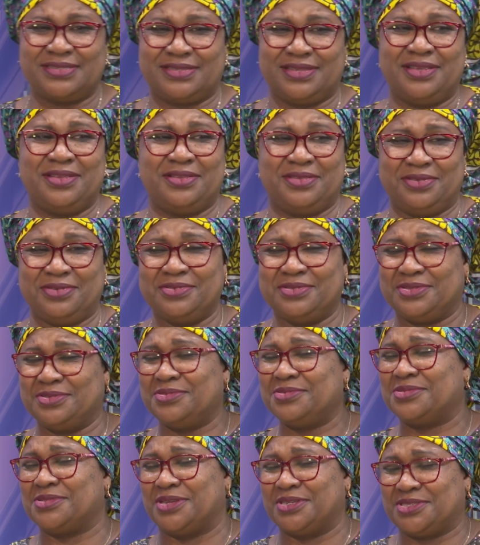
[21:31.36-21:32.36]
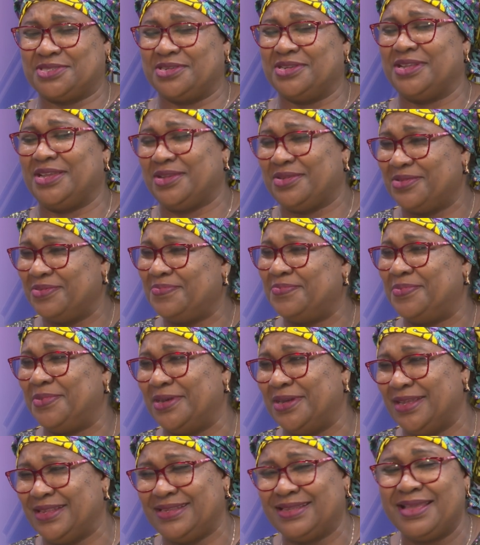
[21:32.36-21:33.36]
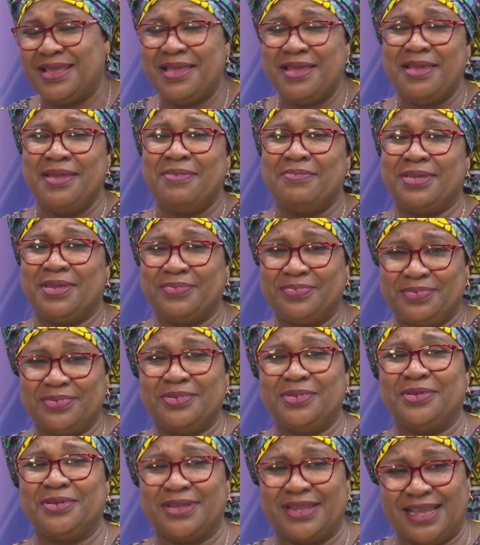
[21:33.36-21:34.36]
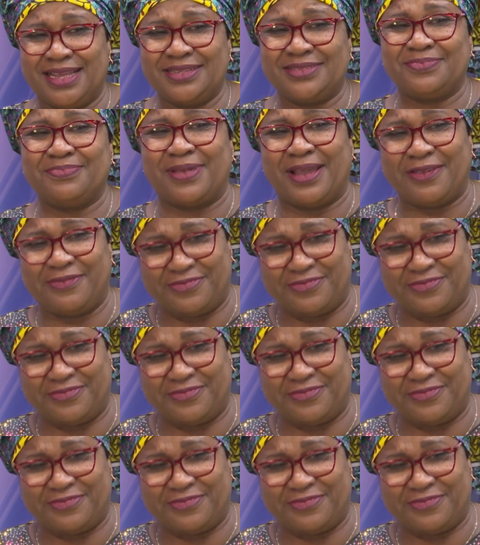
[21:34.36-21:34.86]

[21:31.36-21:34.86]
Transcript: see, you do touch on a good point. Mm. People, oh, that's my